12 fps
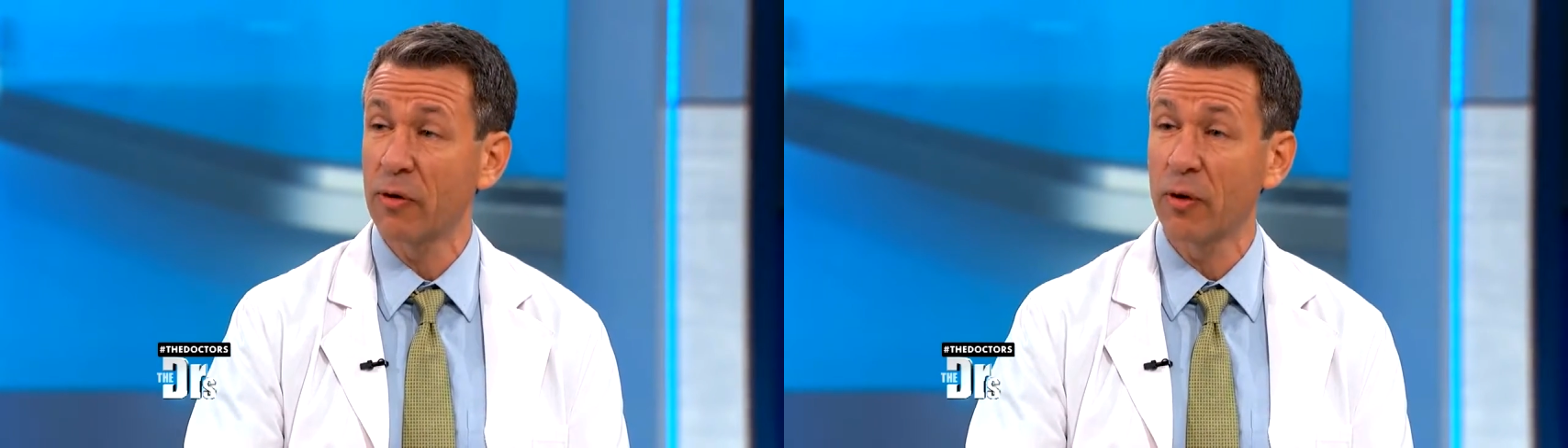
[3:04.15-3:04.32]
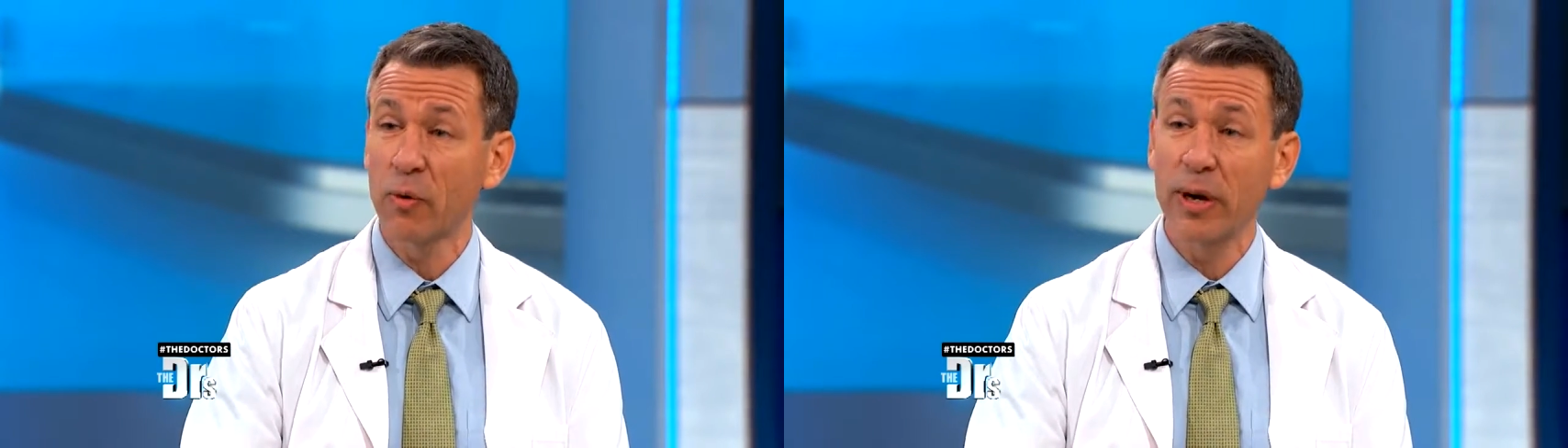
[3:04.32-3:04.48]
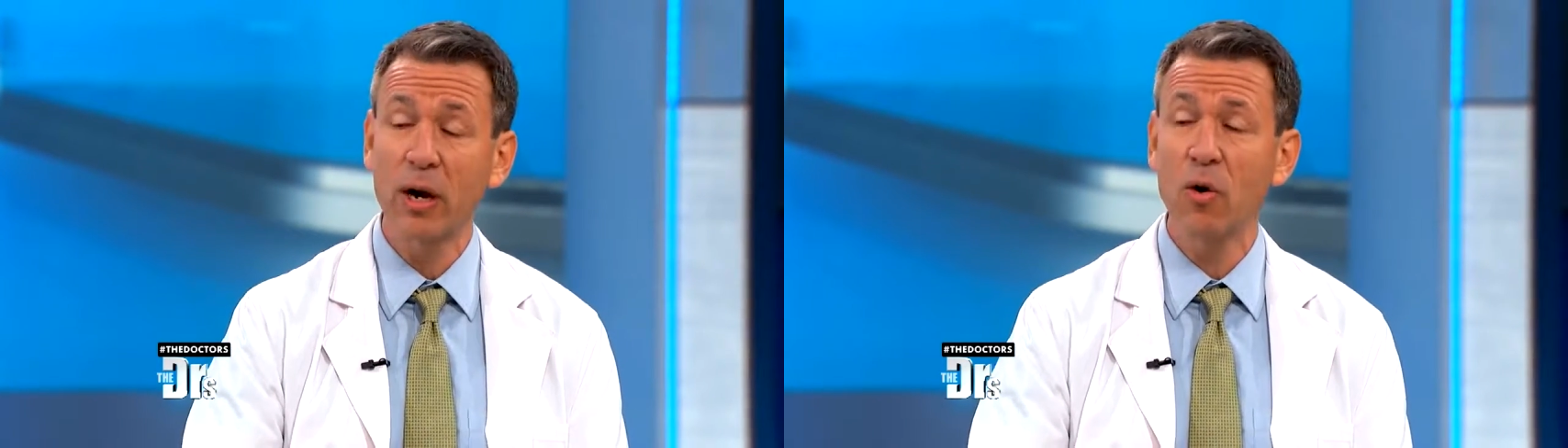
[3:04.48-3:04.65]
They're
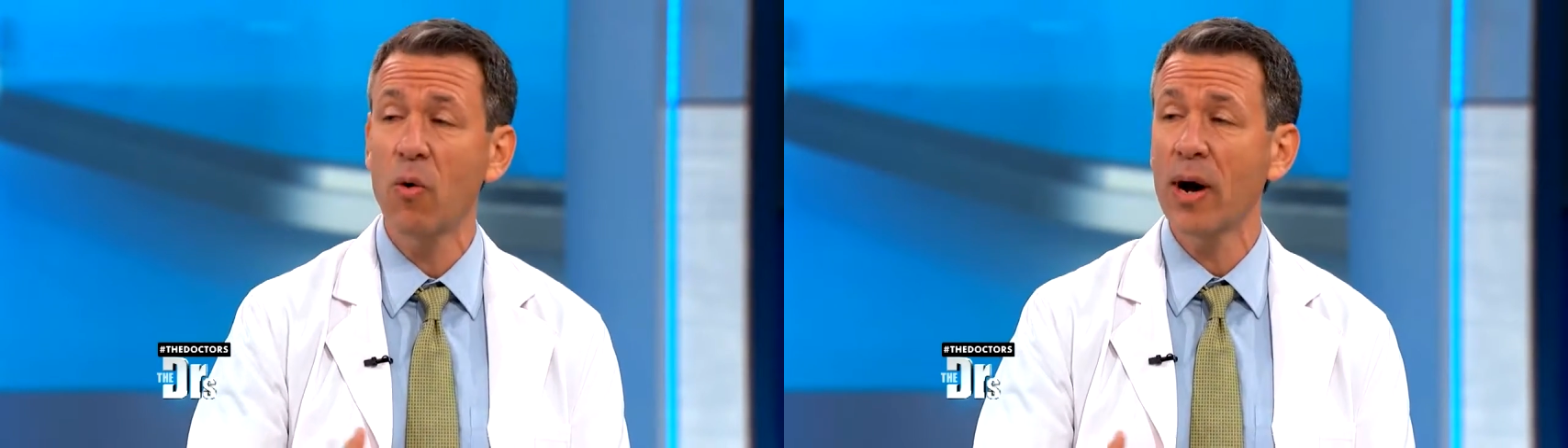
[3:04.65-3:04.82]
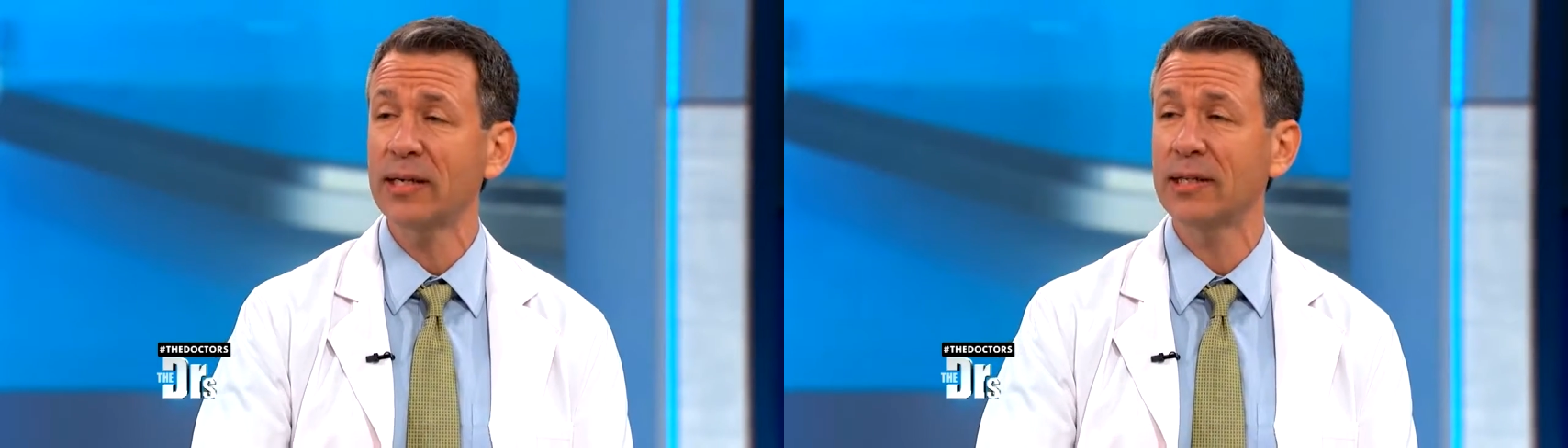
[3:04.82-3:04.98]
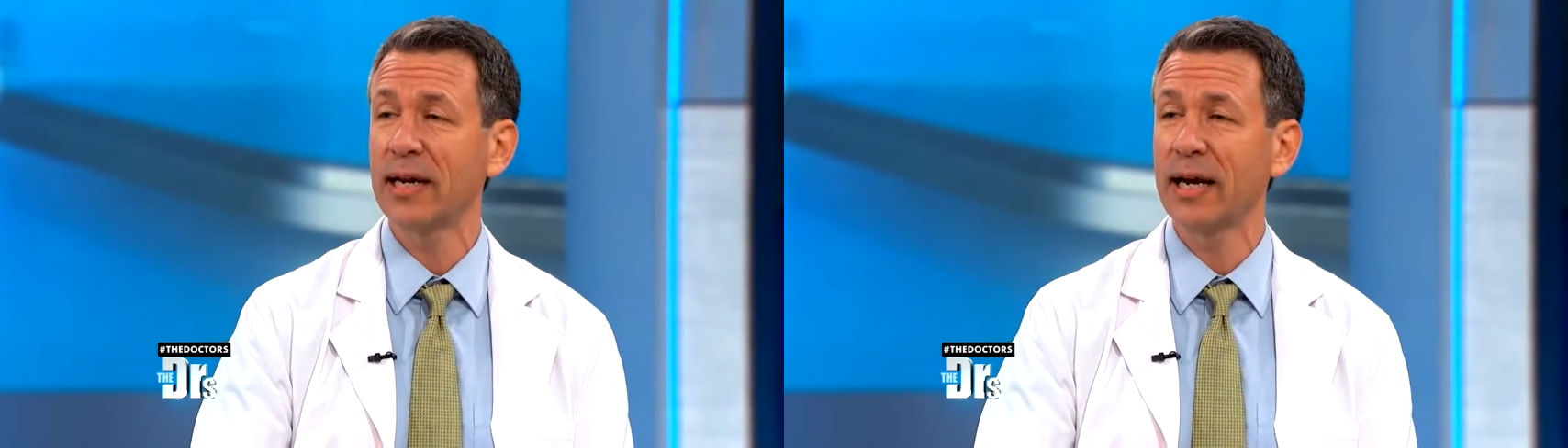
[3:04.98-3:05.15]

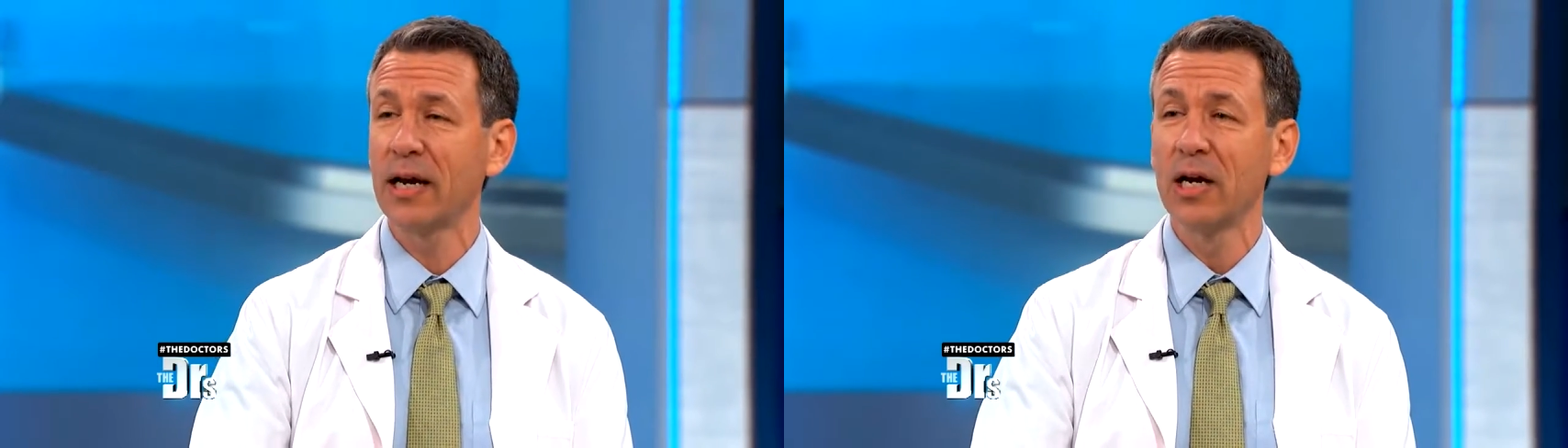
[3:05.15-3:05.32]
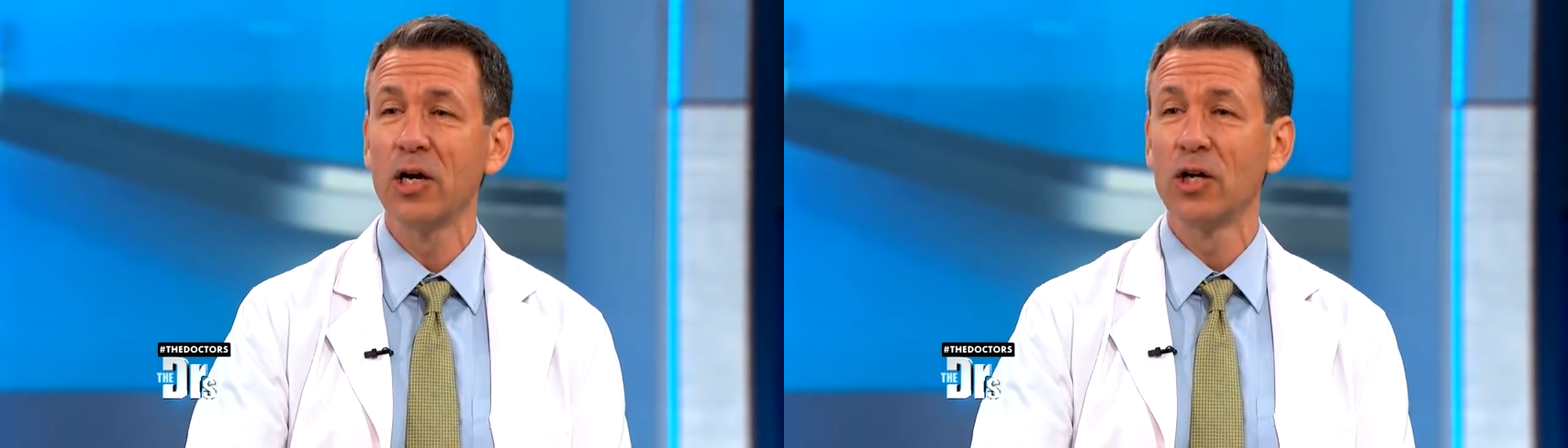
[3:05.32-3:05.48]
requesting